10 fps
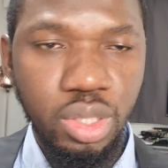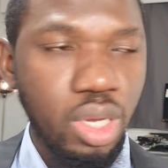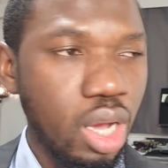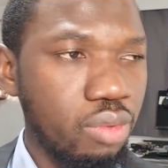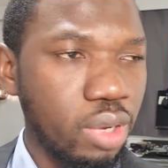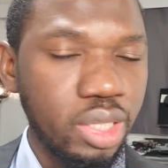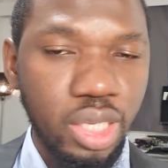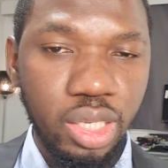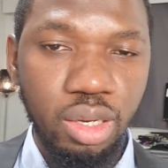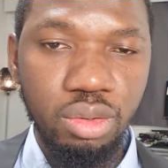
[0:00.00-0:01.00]
and we are
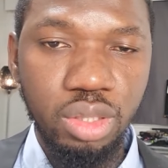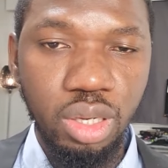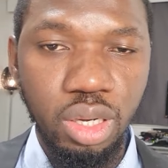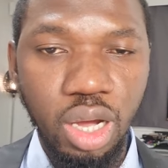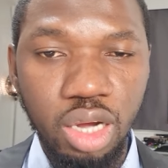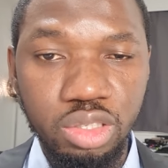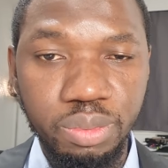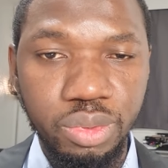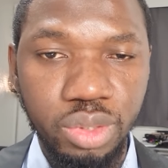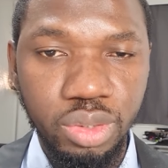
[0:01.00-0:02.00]
taking out
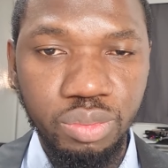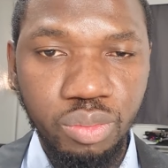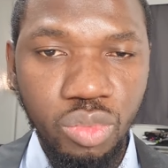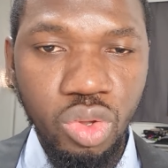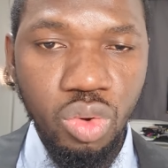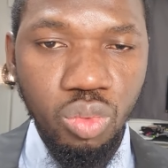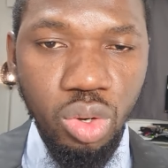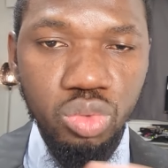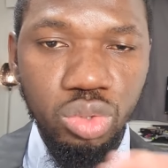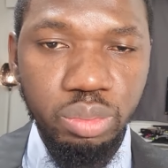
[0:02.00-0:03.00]
output.
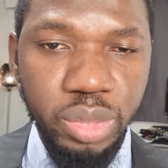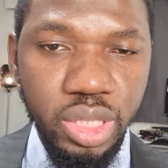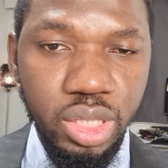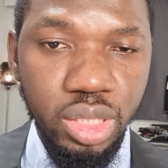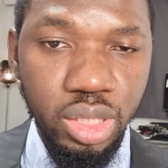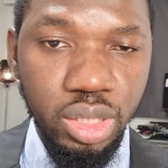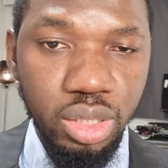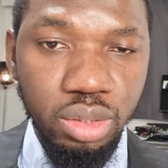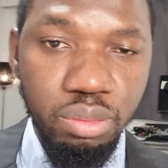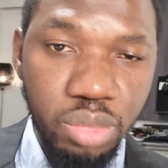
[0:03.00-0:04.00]
What will be the
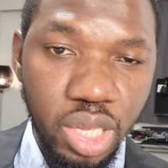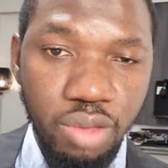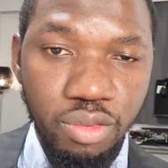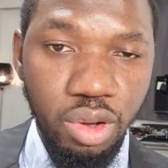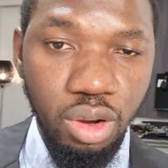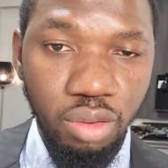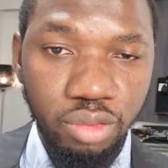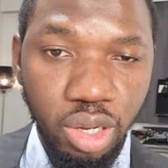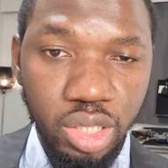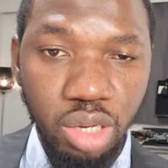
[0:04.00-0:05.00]
behavior of
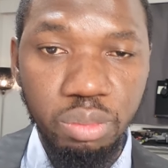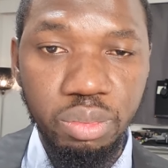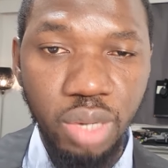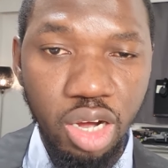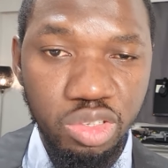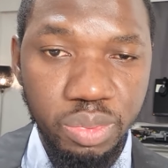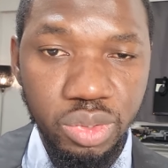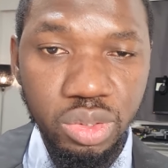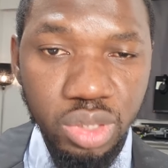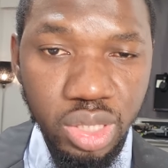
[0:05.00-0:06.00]
that
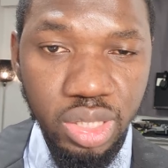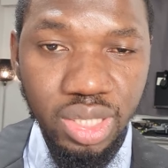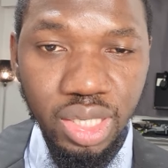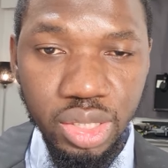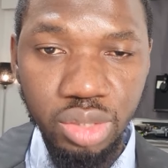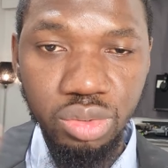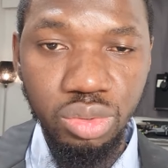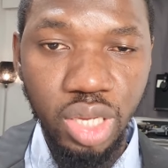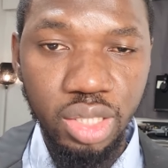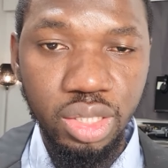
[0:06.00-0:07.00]
output in relation to
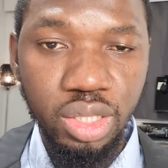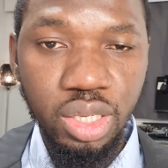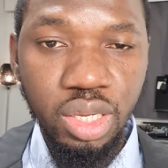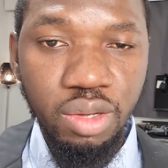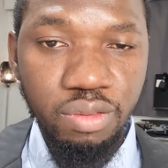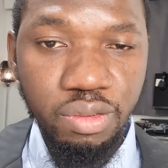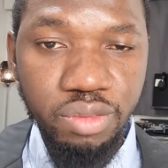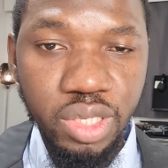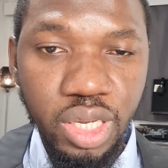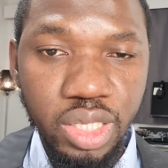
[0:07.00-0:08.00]
that
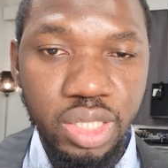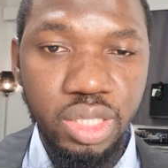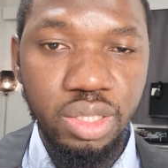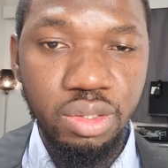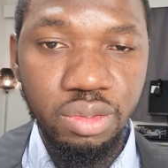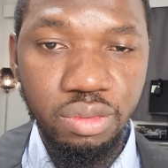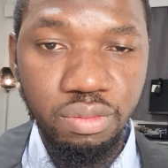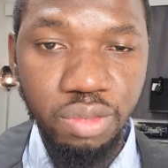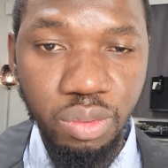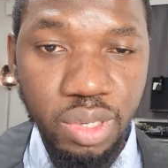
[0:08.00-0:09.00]
50 hertz
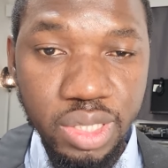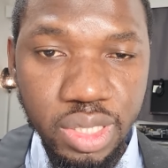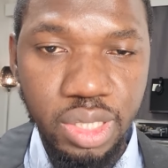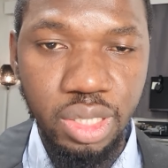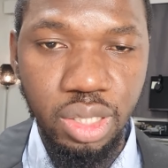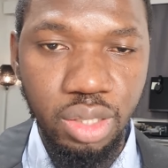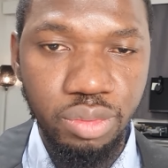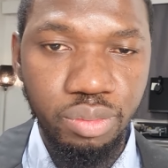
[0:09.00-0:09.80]
frequency signal?